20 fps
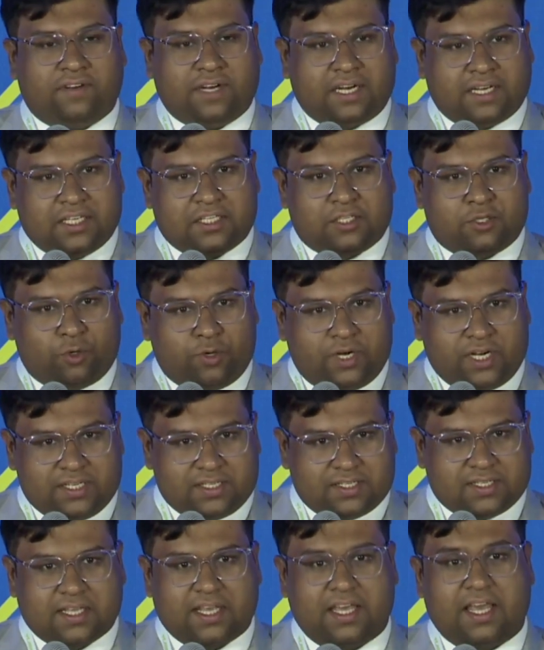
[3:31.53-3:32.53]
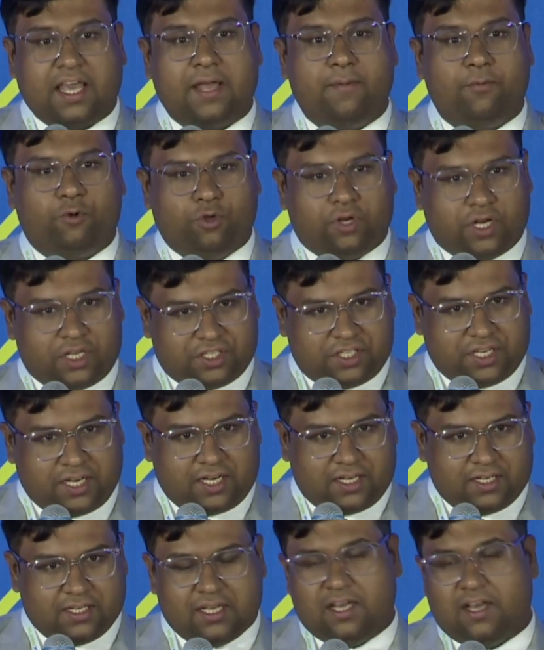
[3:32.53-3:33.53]
Turkish students came to
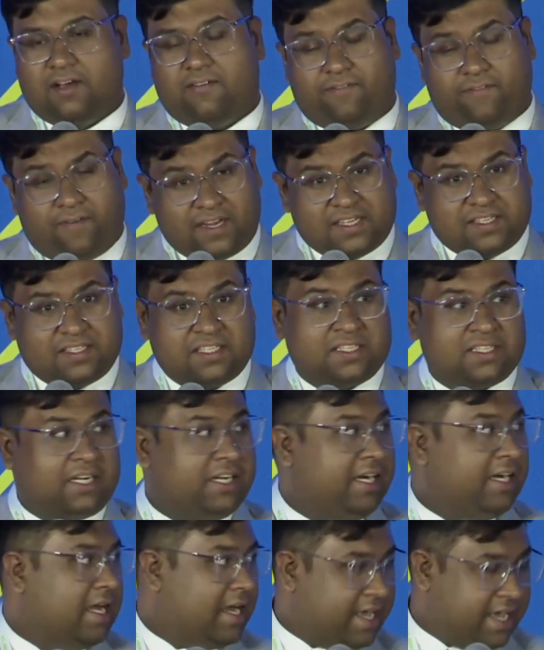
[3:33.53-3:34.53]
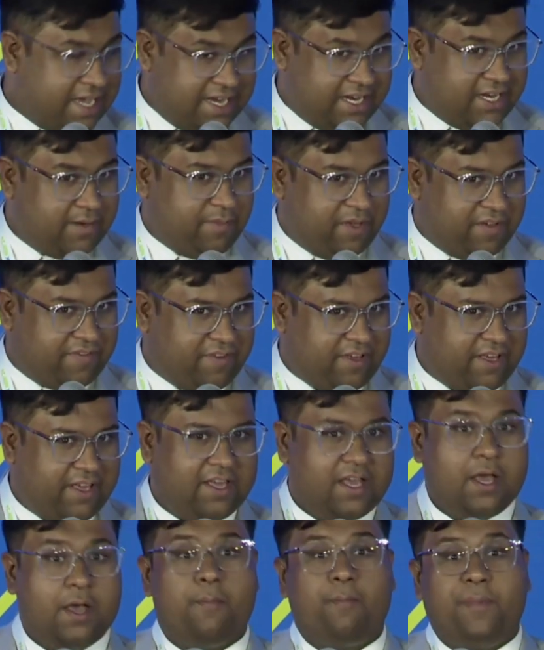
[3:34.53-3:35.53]
Russia. First they studied again in
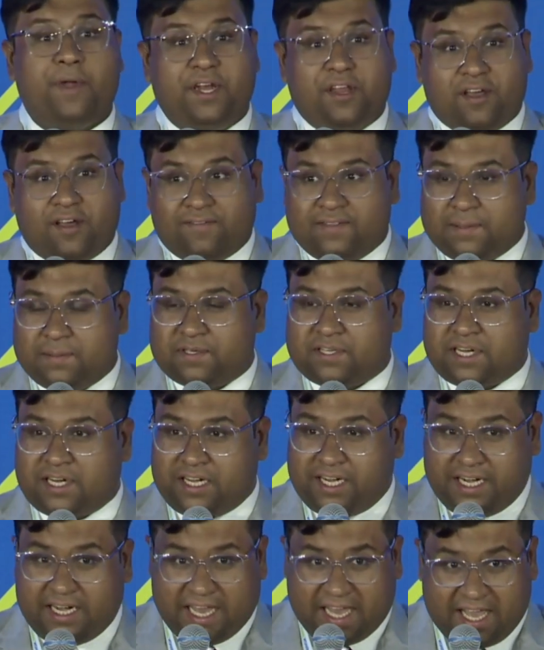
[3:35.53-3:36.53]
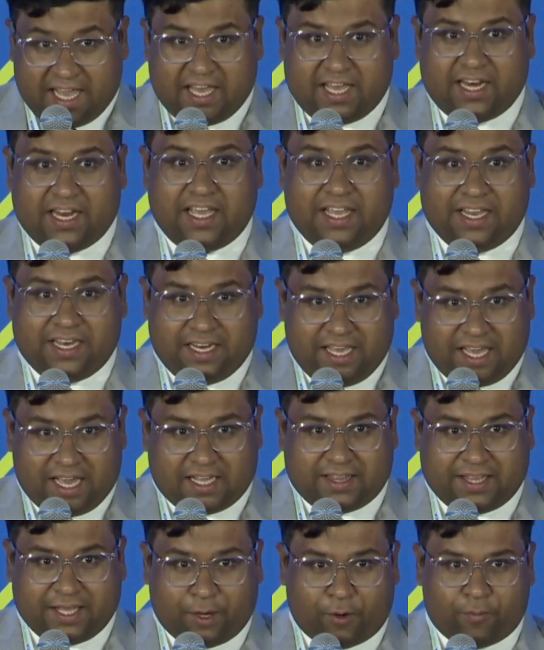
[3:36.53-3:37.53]
MEPhI. Many of them studied here in
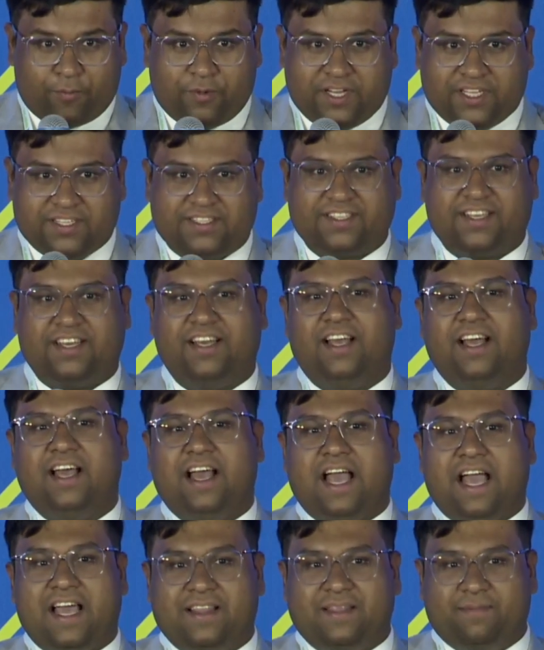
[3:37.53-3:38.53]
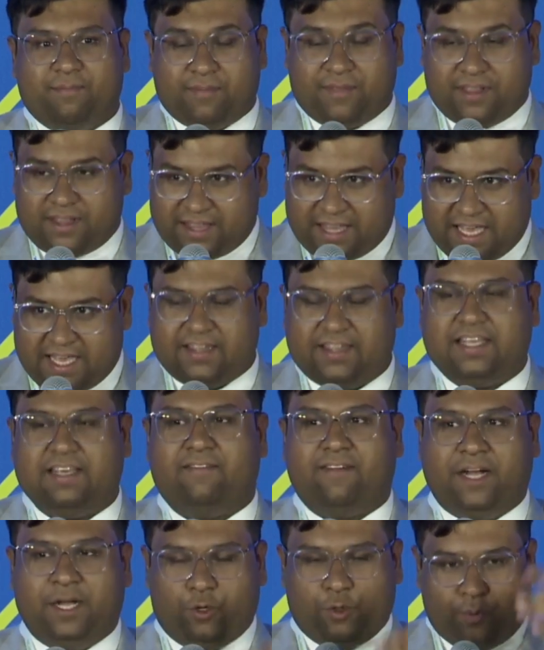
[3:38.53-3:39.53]
IATE Obninsk, and then
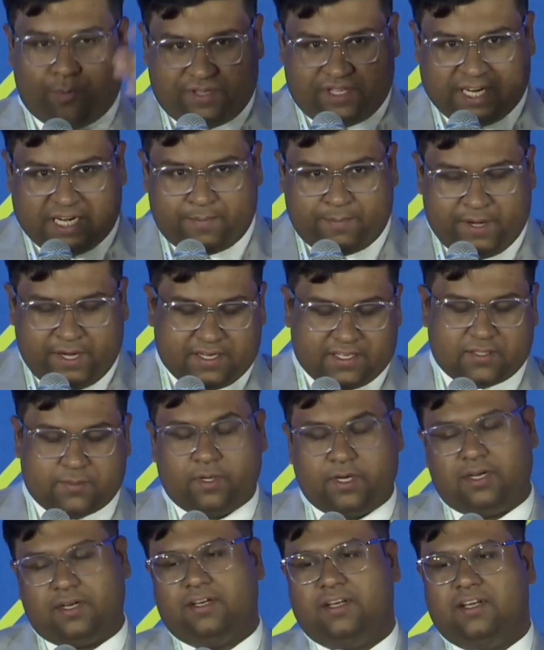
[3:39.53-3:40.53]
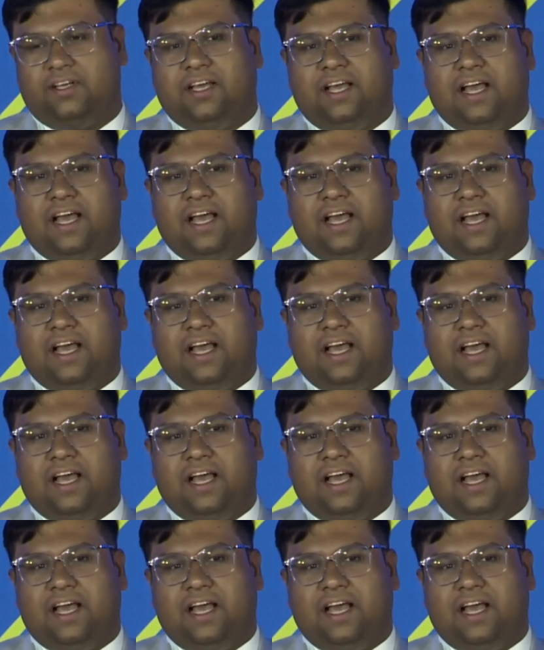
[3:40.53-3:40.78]
they went to St. Petersburg.